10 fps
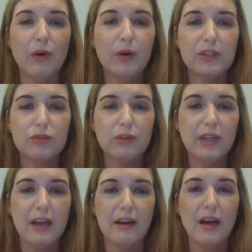focused
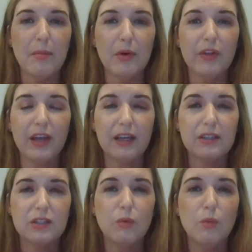really on a couple
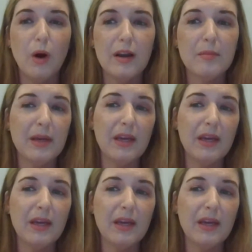things. So one